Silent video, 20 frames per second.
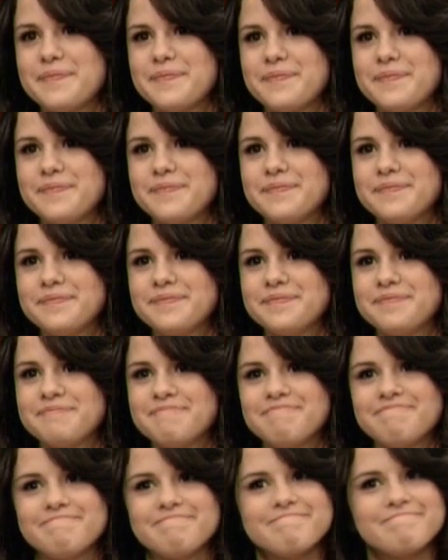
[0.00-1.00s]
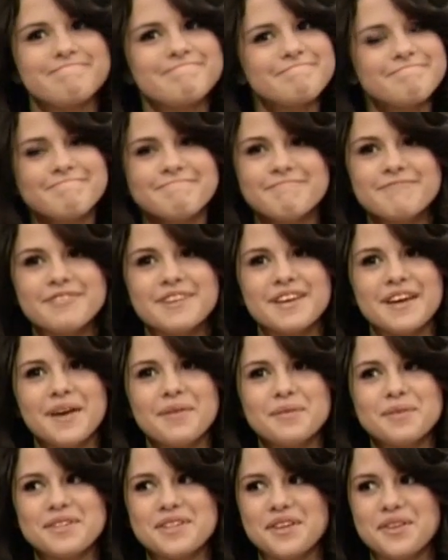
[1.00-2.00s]
Mm,
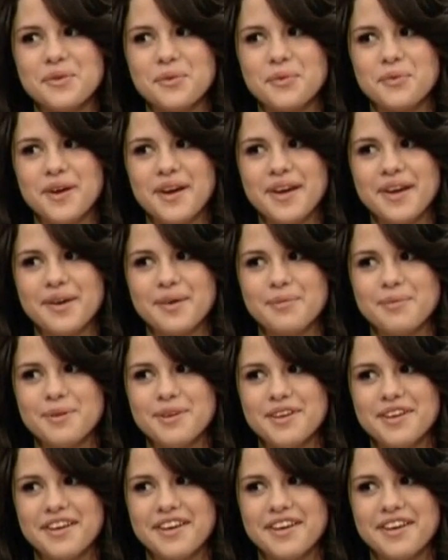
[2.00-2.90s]
I'm going to say the web.